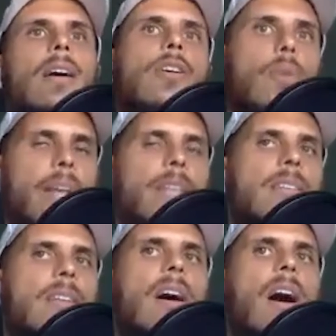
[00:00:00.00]

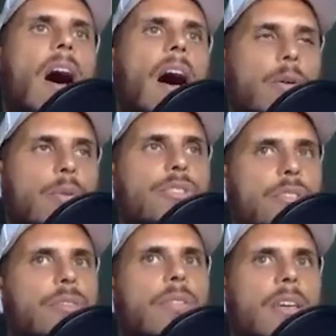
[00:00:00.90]
granted, I
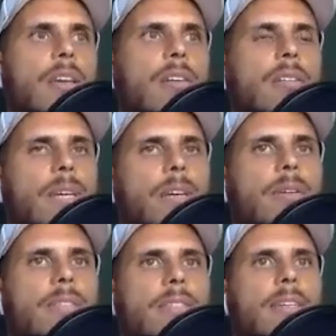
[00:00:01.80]
also don't think on a
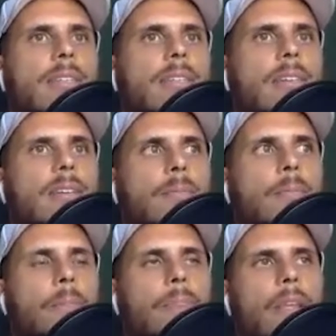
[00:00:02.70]
Bitcoin standard,
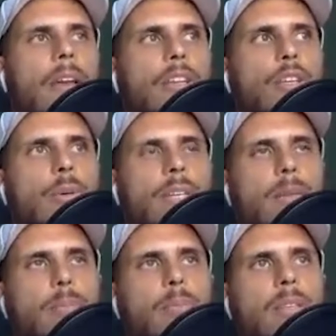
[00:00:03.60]
you end
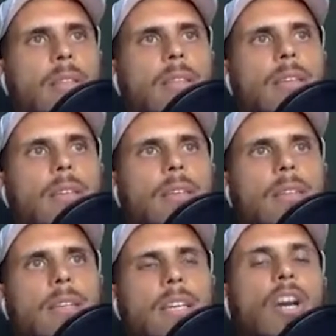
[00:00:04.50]
up with
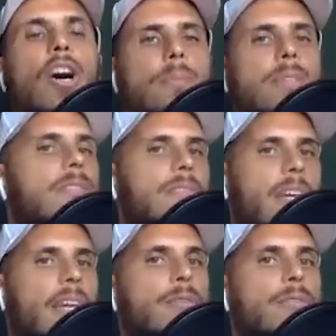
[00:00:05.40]
the economies of
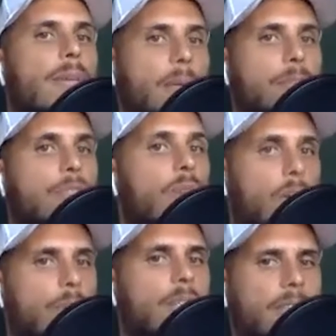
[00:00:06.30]
scale to be able to
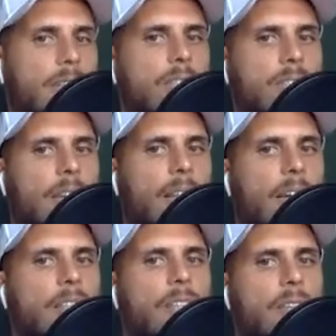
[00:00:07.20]
run organizations that
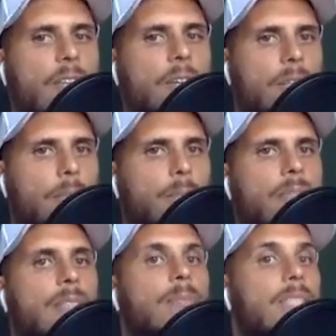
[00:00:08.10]
large. I think you end up
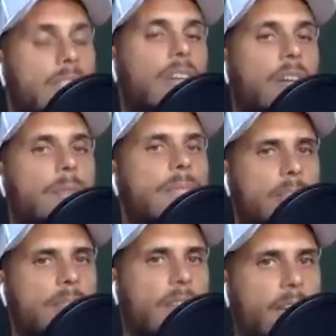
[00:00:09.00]
with some
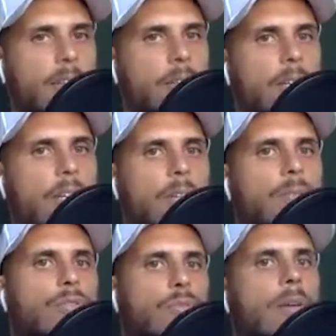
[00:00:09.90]
diseconomies of scale,
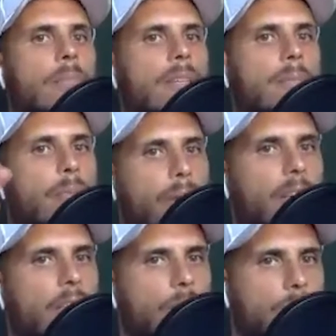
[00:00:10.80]
which will probably
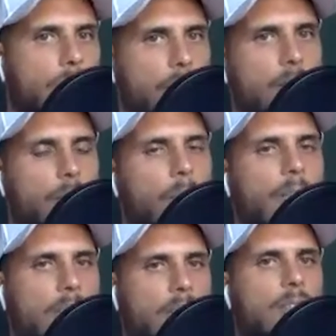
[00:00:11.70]
break those
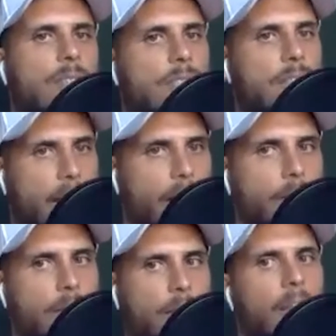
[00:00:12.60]
organizations
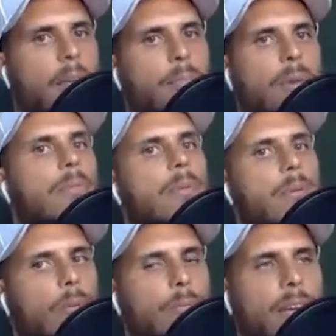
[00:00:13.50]
down, and they probably
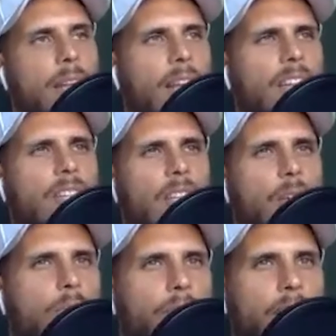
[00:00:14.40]
won't be that large. I
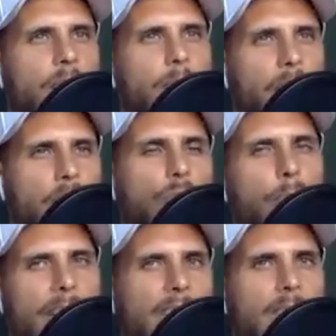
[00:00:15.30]
think we'll find some
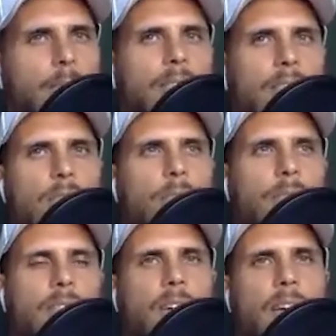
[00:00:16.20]
natural maximas in terms
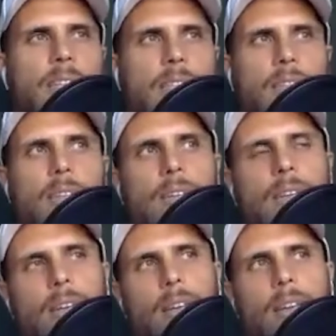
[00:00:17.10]
of size.
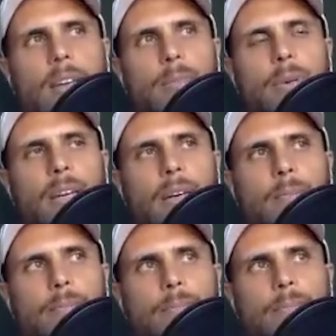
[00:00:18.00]
But
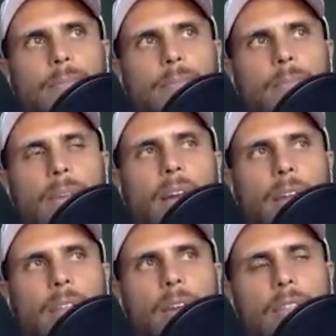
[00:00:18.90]

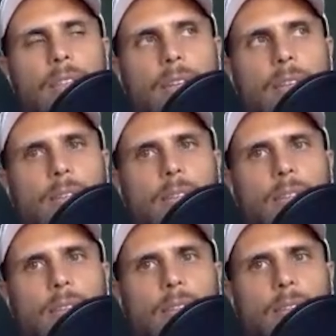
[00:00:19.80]
yeah, I think, you know,